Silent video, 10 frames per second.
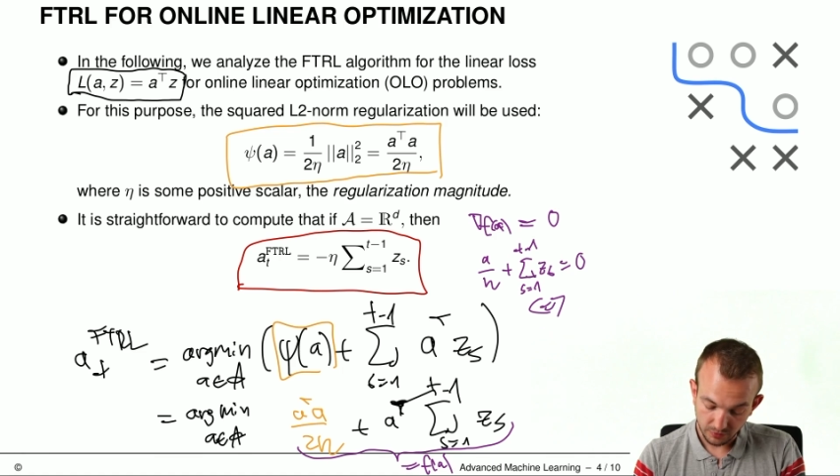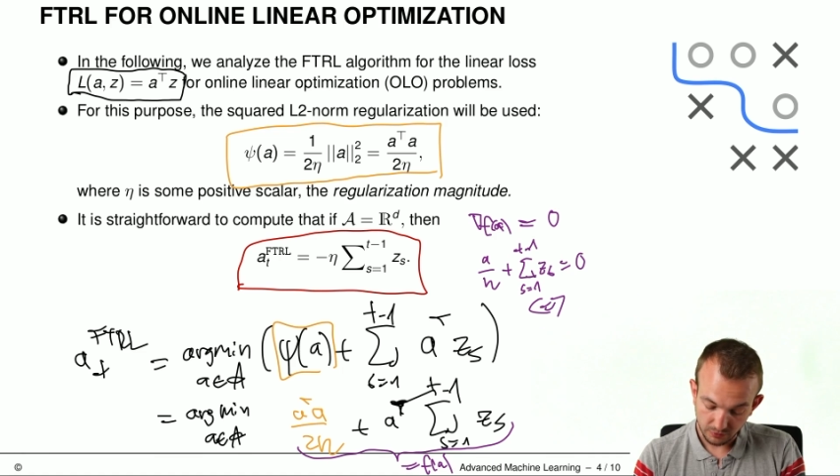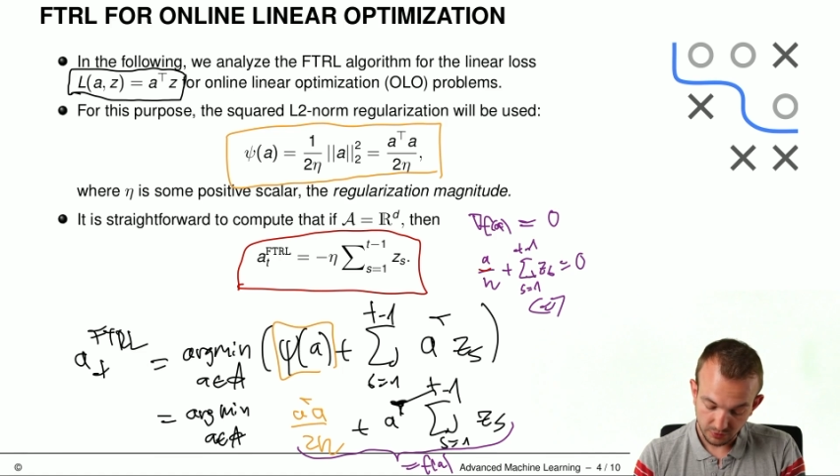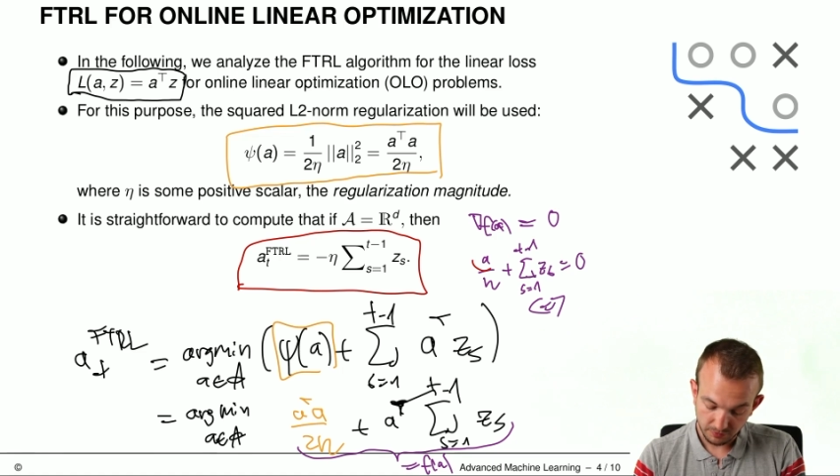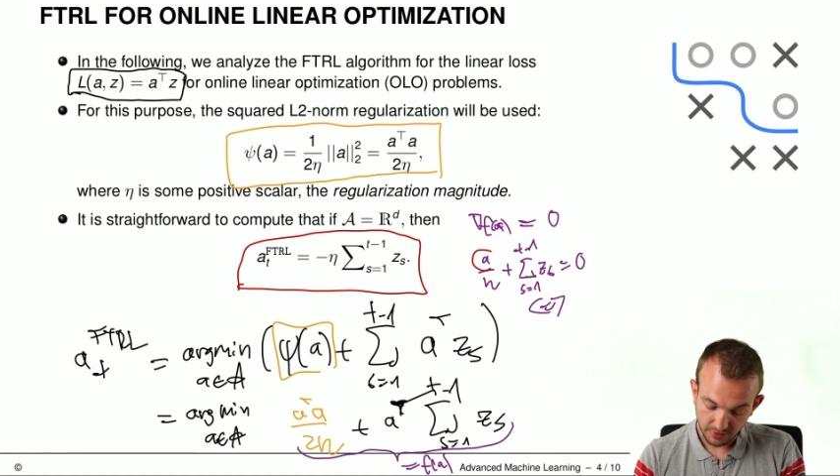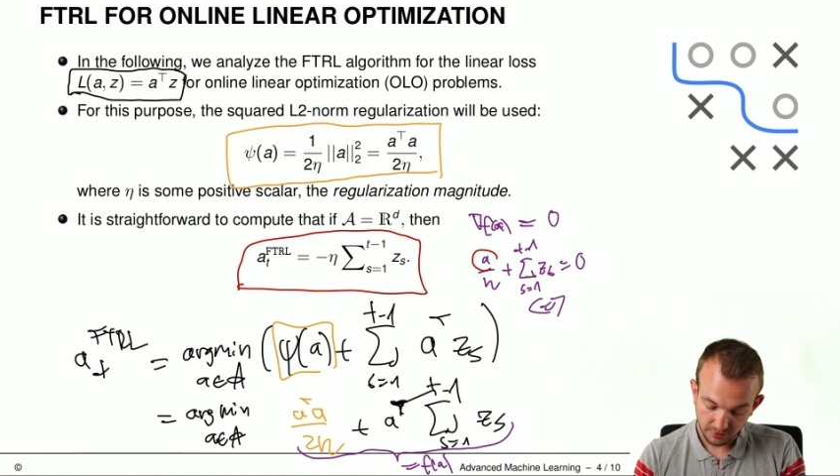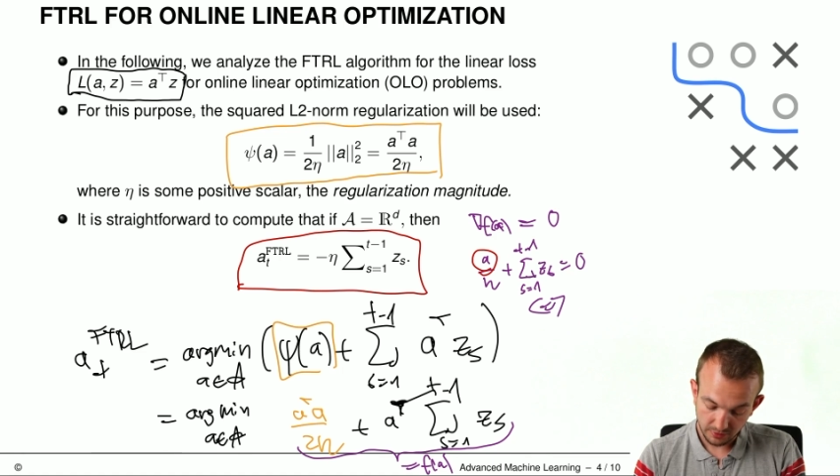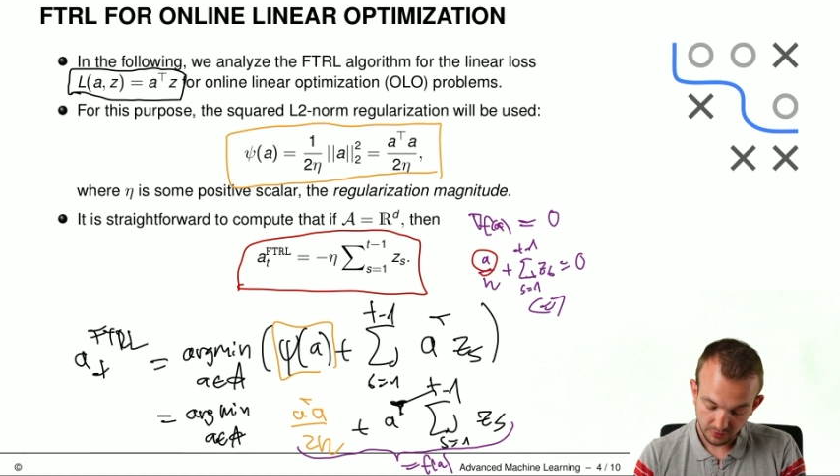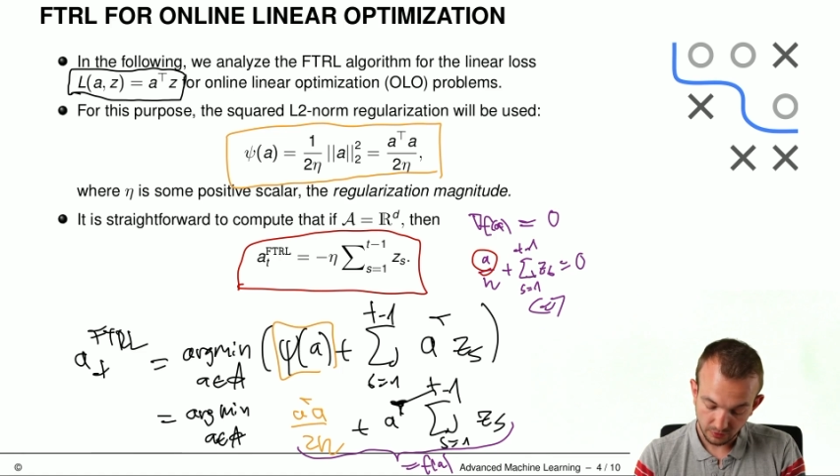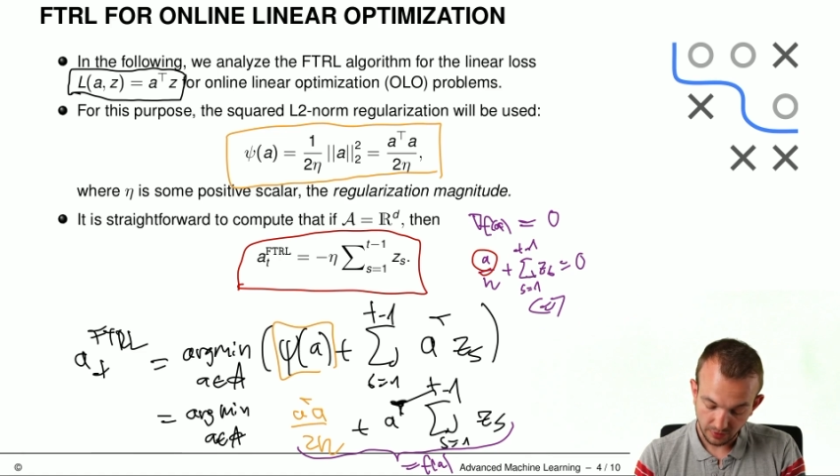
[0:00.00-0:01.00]
with respect
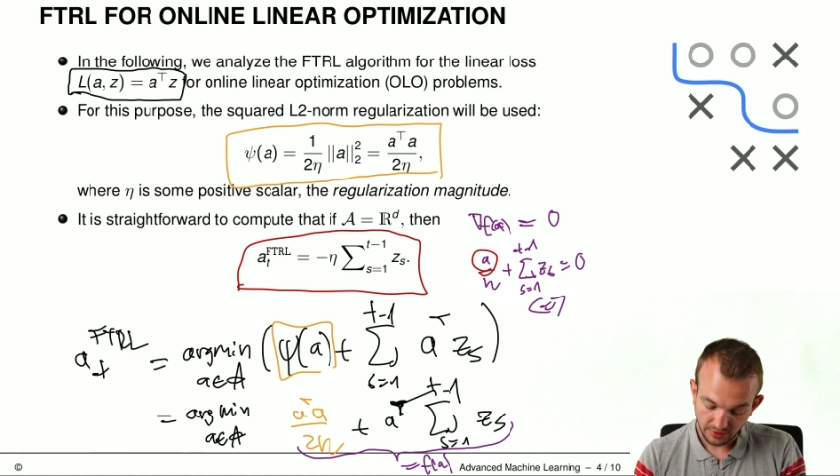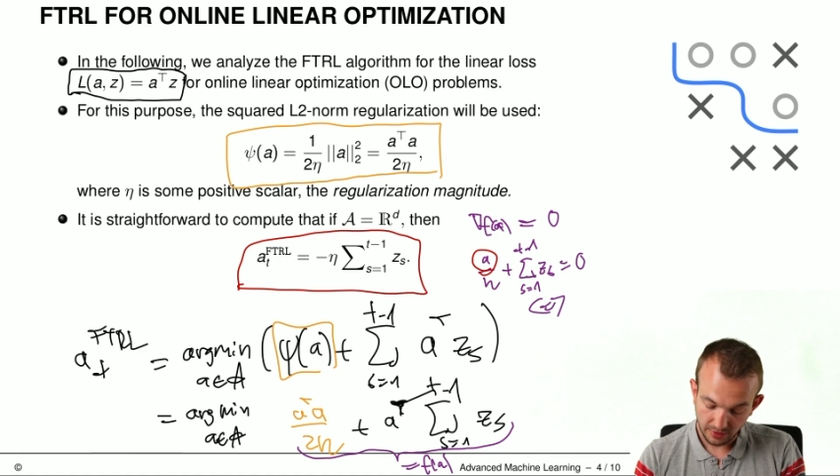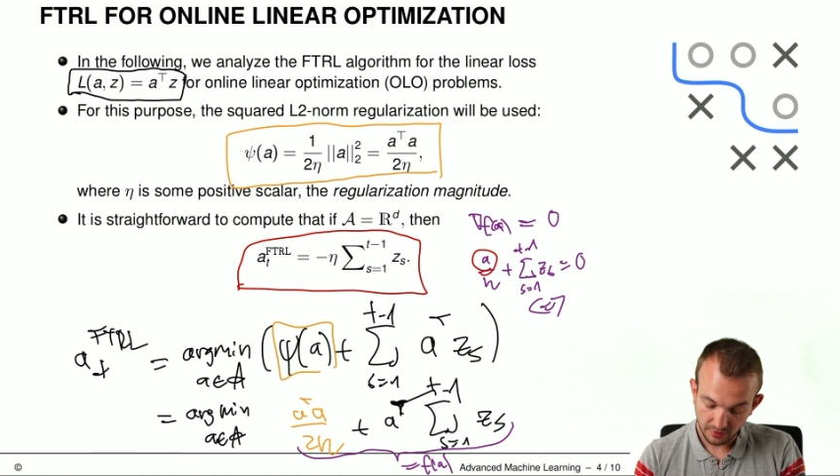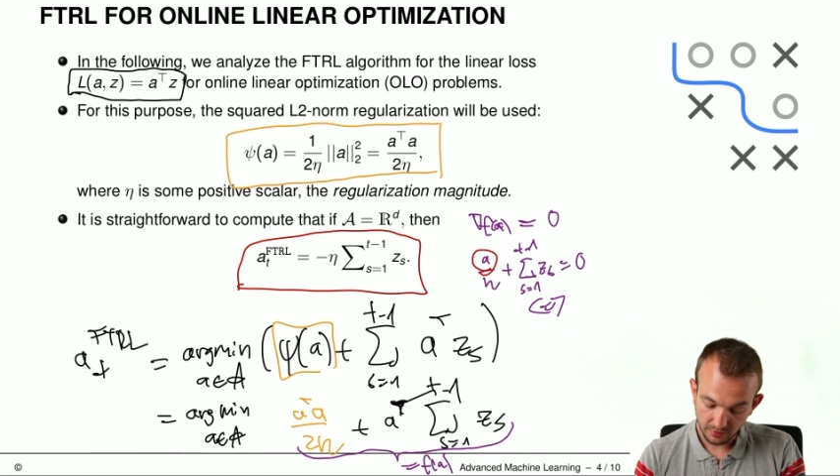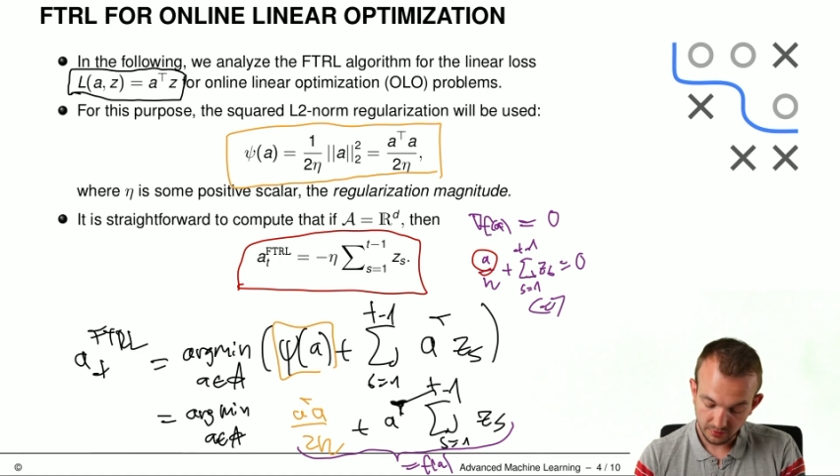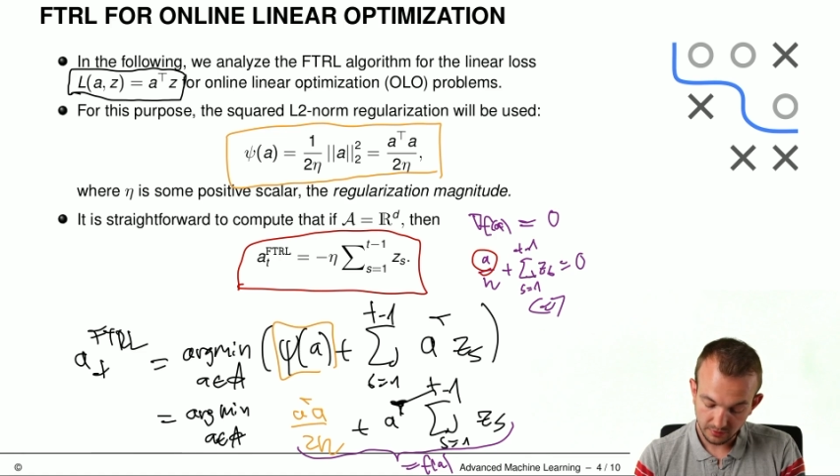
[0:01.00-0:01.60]
to A,